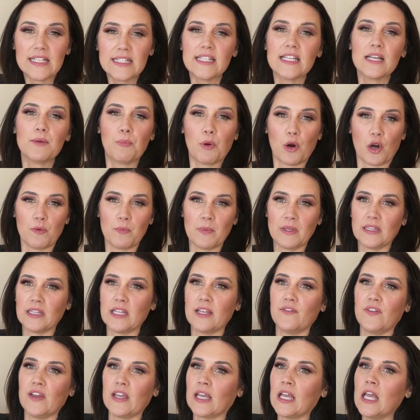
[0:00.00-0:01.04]
easy apartment
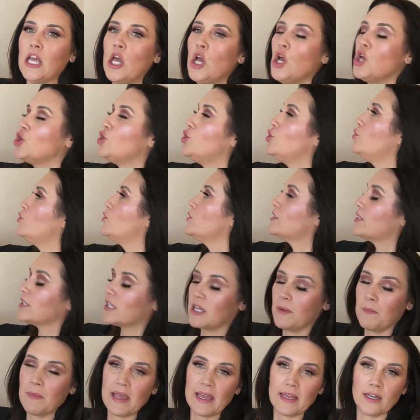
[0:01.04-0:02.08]
living. Use the
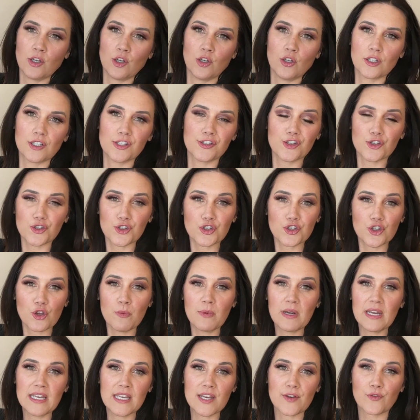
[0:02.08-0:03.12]
Command hooks. There's so
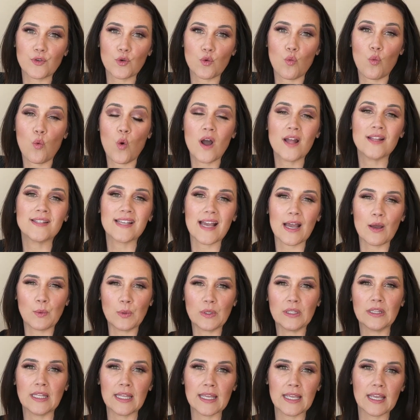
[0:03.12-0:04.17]
many different ones. I
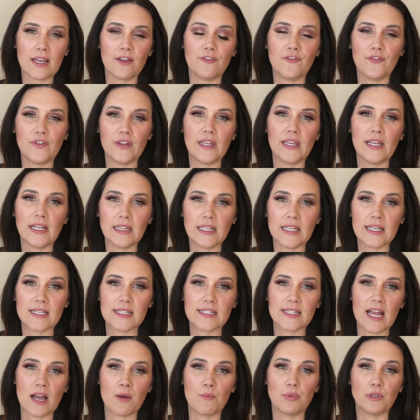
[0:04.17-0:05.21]
will link affiliate
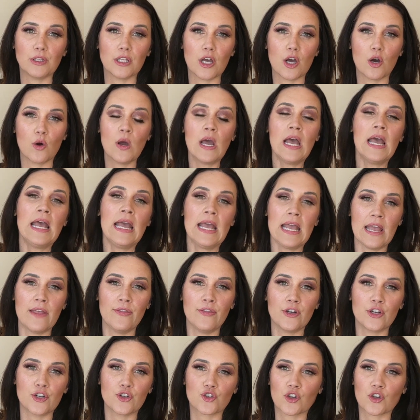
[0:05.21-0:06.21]
links down below in the